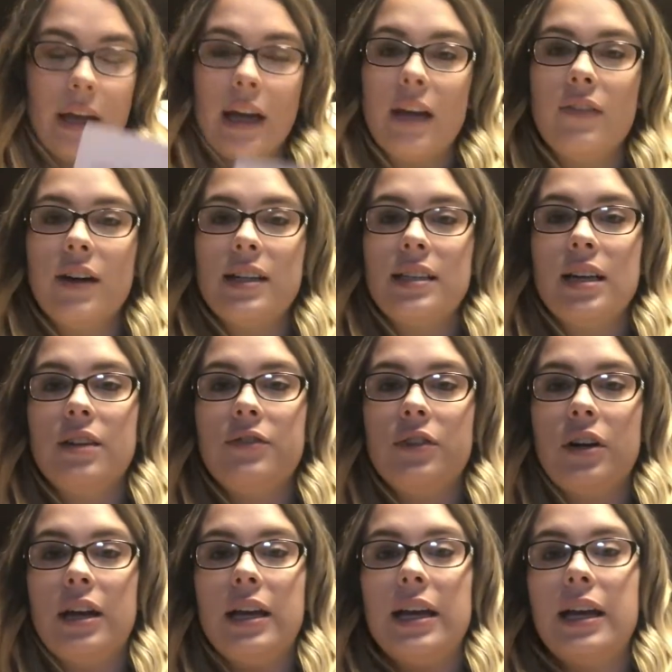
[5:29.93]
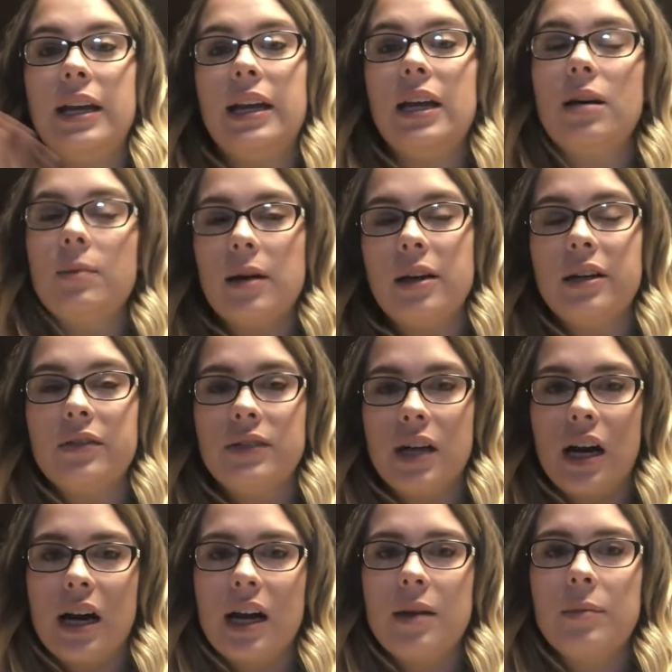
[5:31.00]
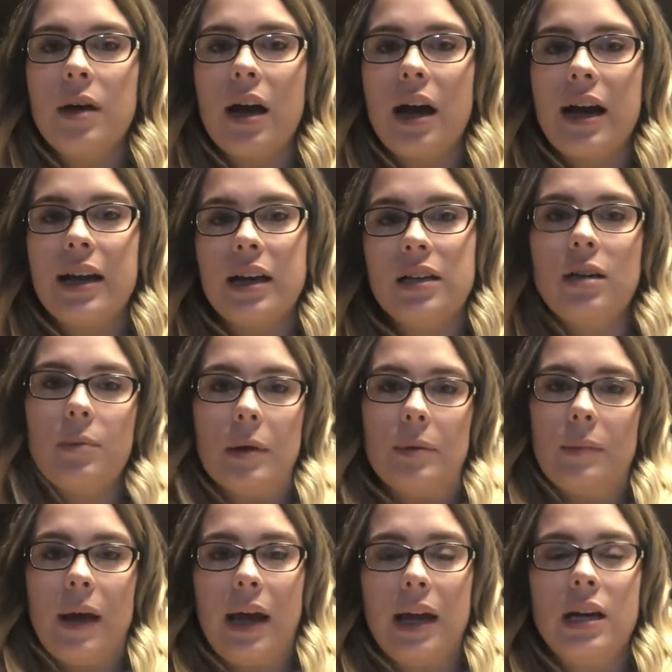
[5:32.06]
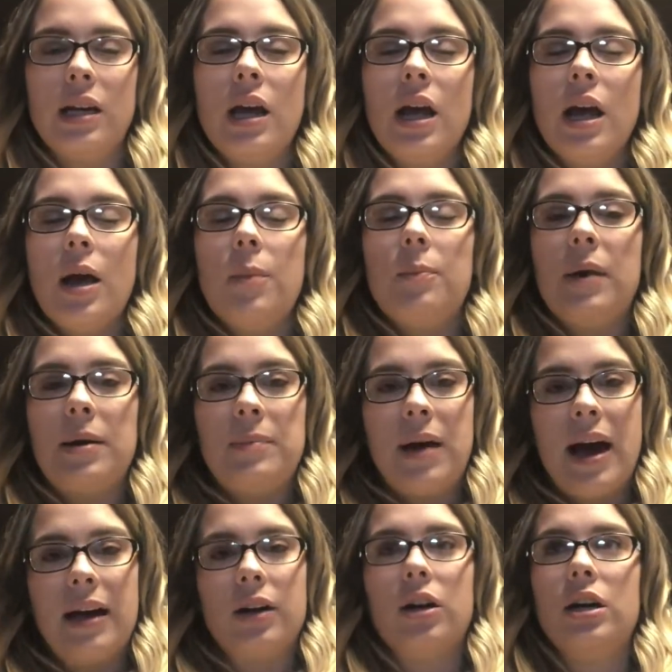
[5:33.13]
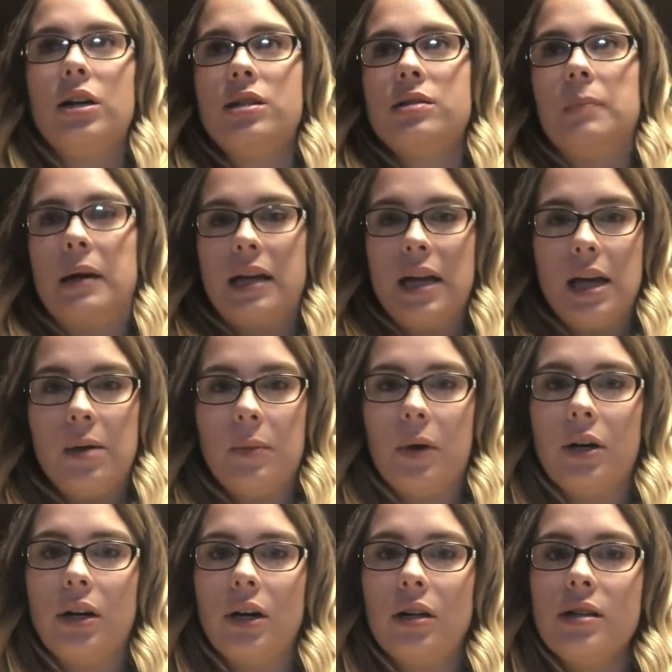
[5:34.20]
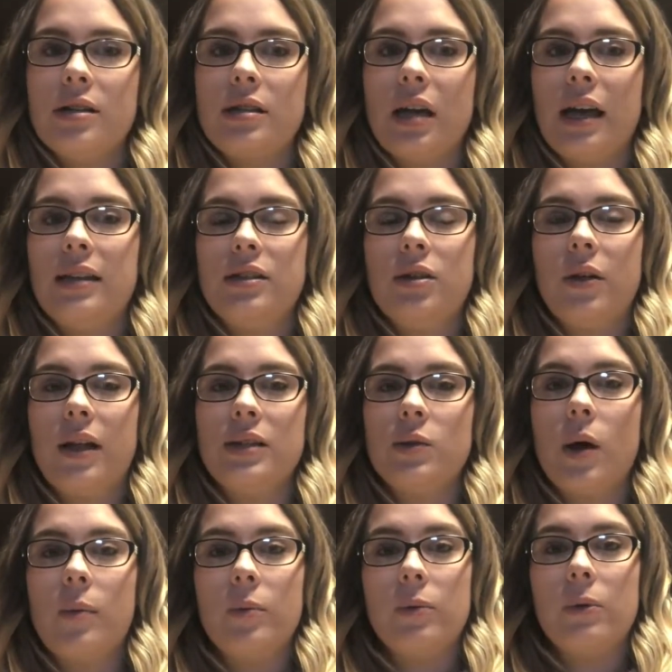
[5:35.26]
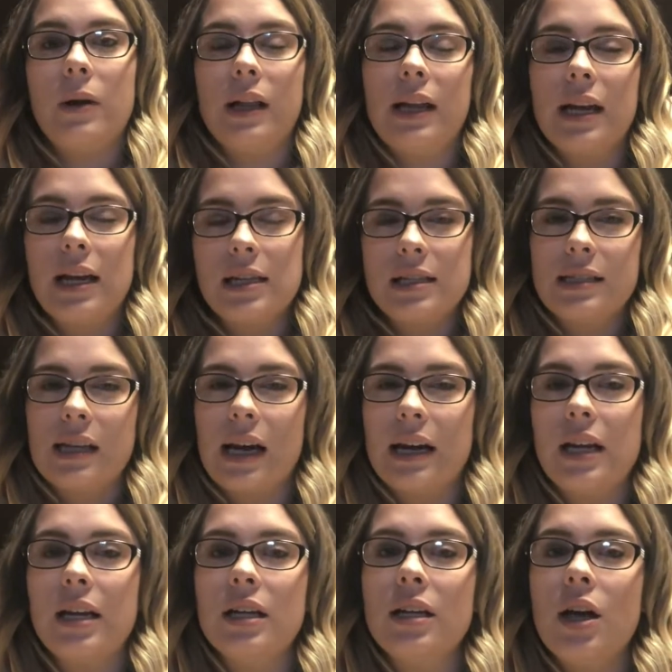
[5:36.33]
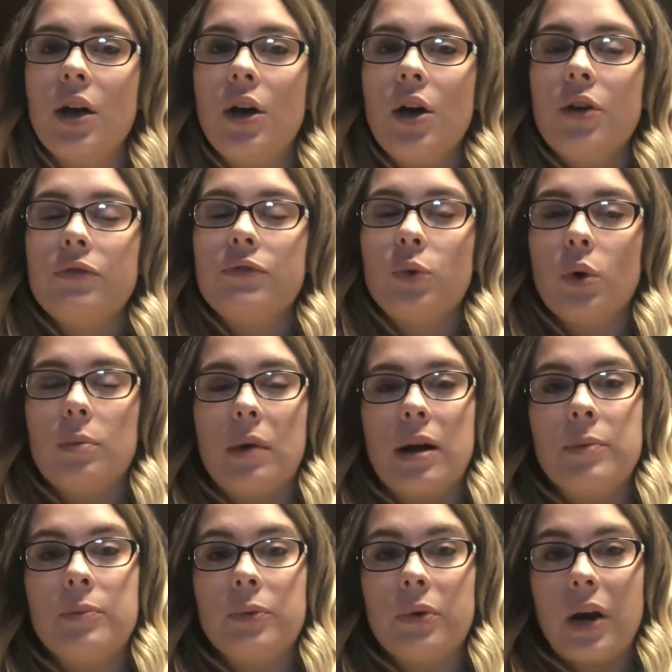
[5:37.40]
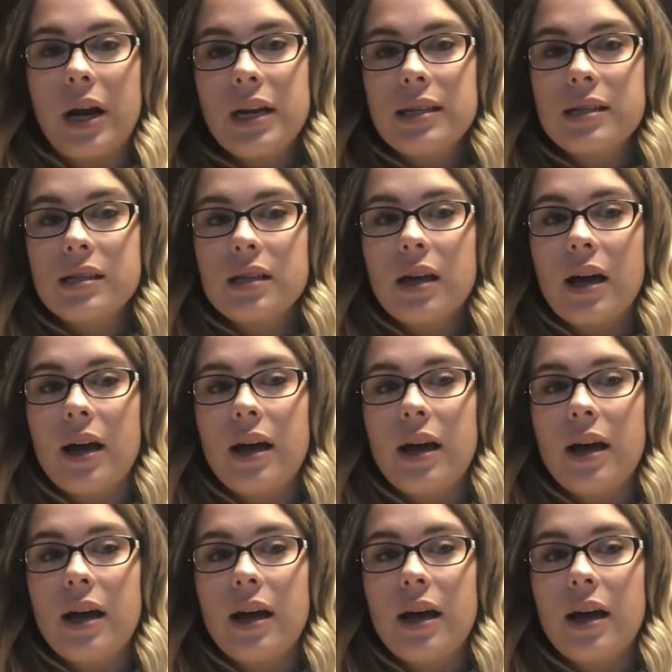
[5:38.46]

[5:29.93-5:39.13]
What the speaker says: If I stand for any amount of time, I end up in pain. My back hurts, my hip hurts, and so that's why I'm really excited for my brace.